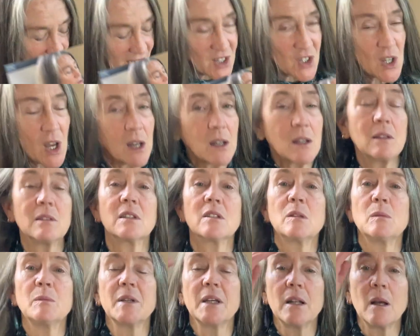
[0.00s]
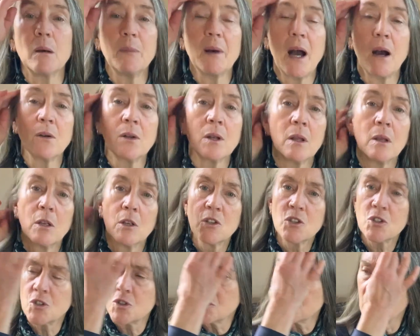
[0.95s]
Let's talk a little bit about
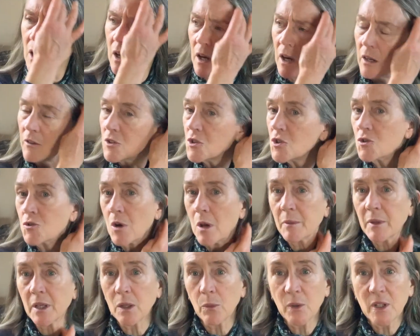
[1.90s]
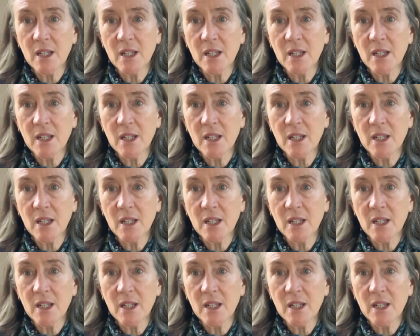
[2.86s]
strumming.